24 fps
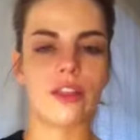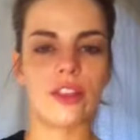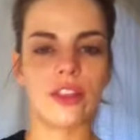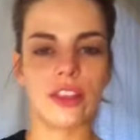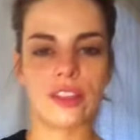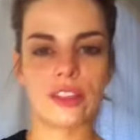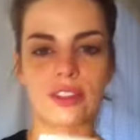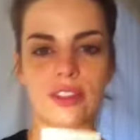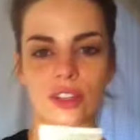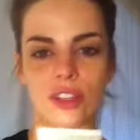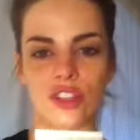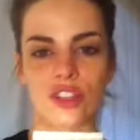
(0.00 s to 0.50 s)

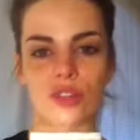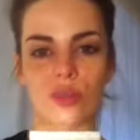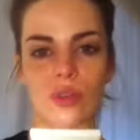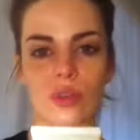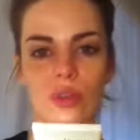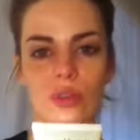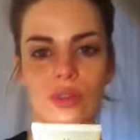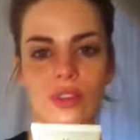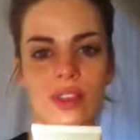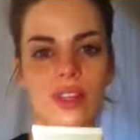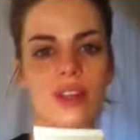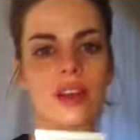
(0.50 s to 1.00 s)
This
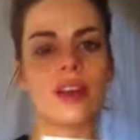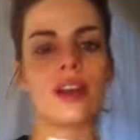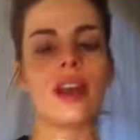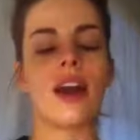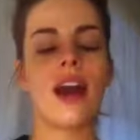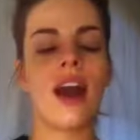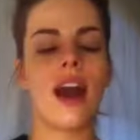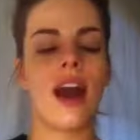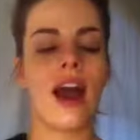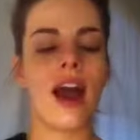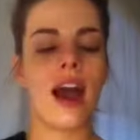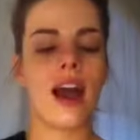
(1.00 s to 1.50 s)
controls it.
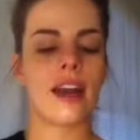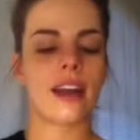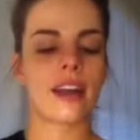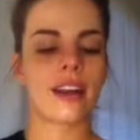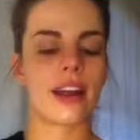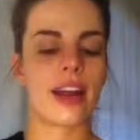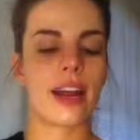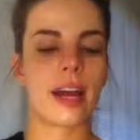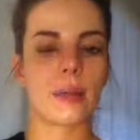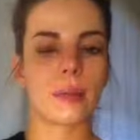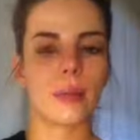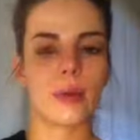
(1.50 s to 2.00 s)
And
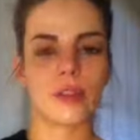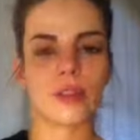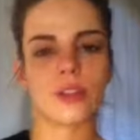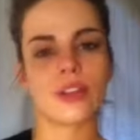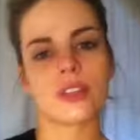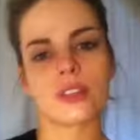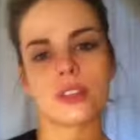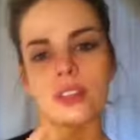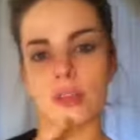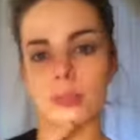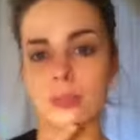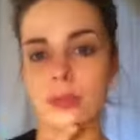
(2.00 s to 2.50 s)
I had put
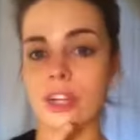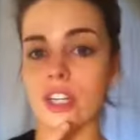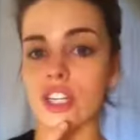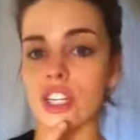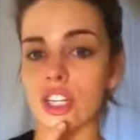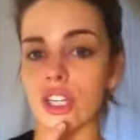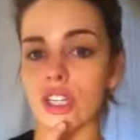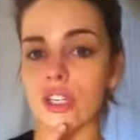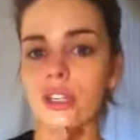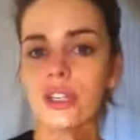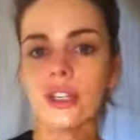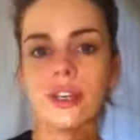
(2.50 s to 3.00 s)
this on my
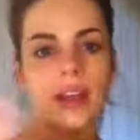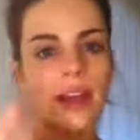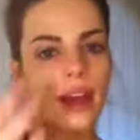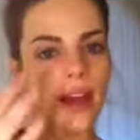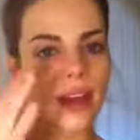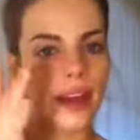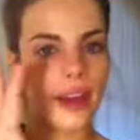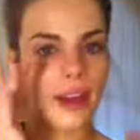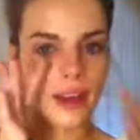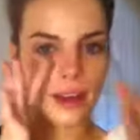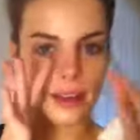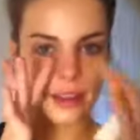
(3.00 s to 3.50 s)
chin
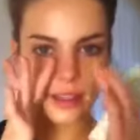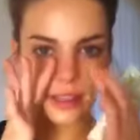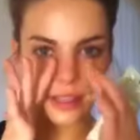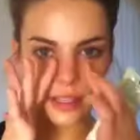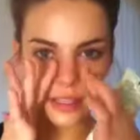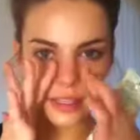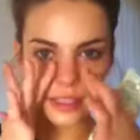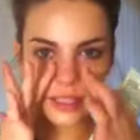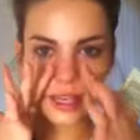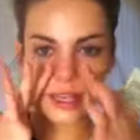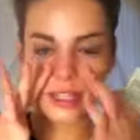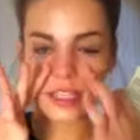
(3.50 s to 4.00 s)
and the
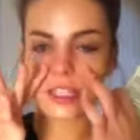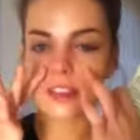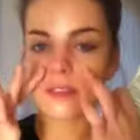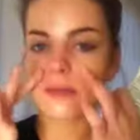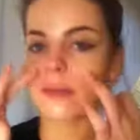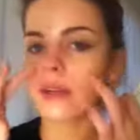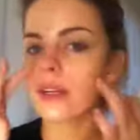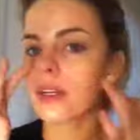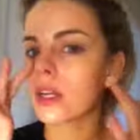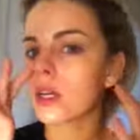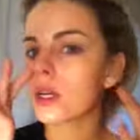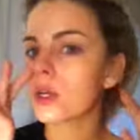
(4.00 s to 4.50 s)
sides of
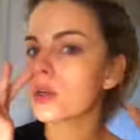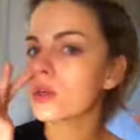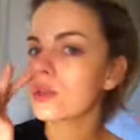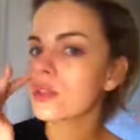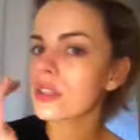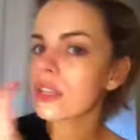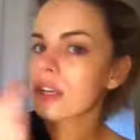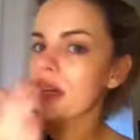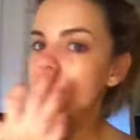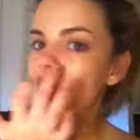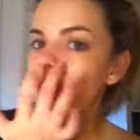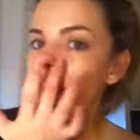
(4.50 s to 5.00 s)
my
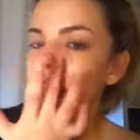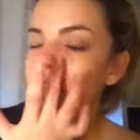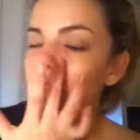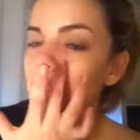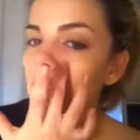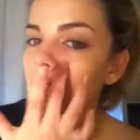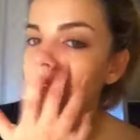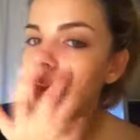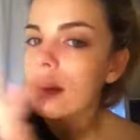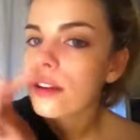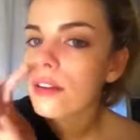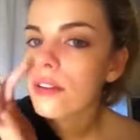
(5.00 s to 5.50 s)
nose and the
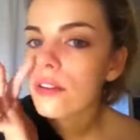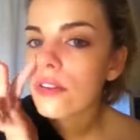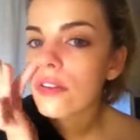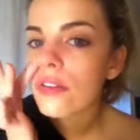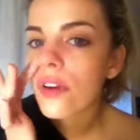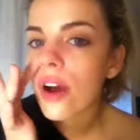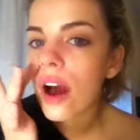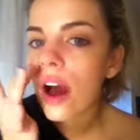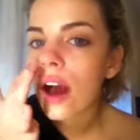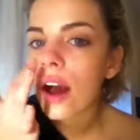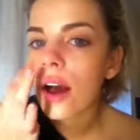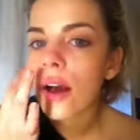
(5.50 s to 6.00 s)
kind of
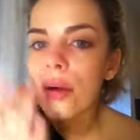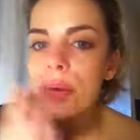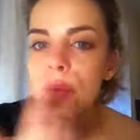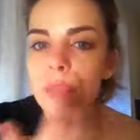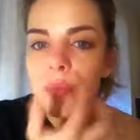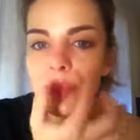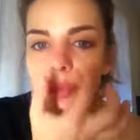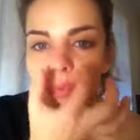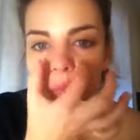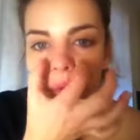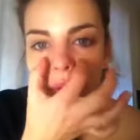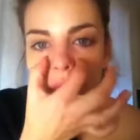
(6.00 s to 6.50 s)

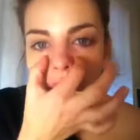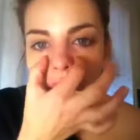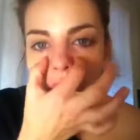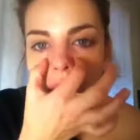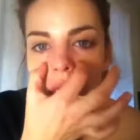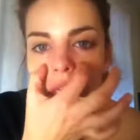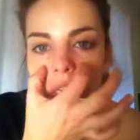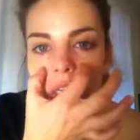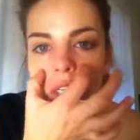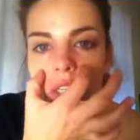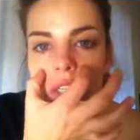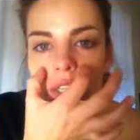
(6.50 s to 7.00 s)

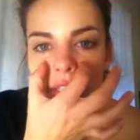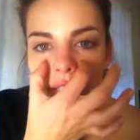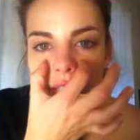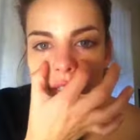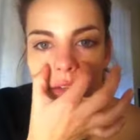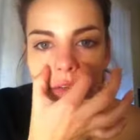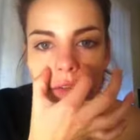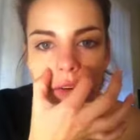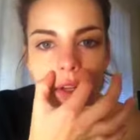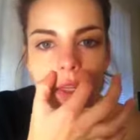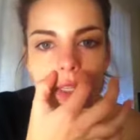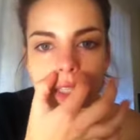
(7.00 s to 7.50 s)
just the
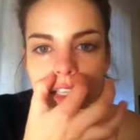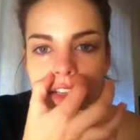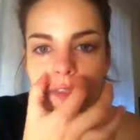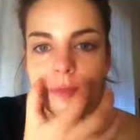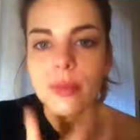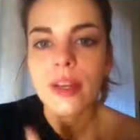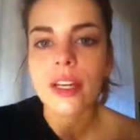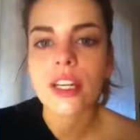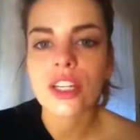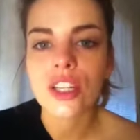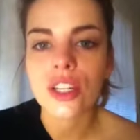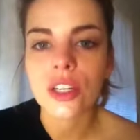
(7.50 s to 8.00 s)
fronts of
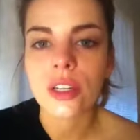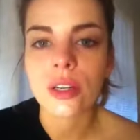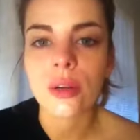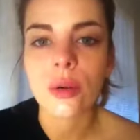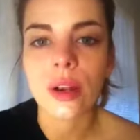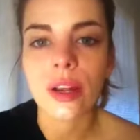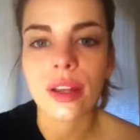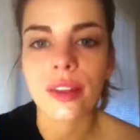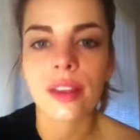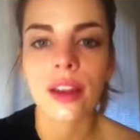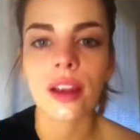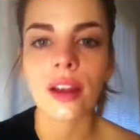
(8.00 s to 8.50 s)
my cheek
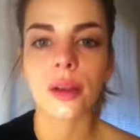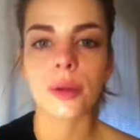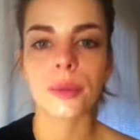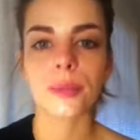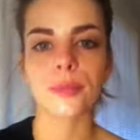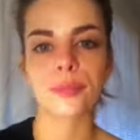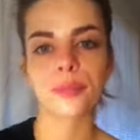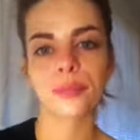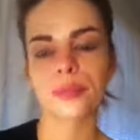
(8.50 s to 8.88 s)
right there.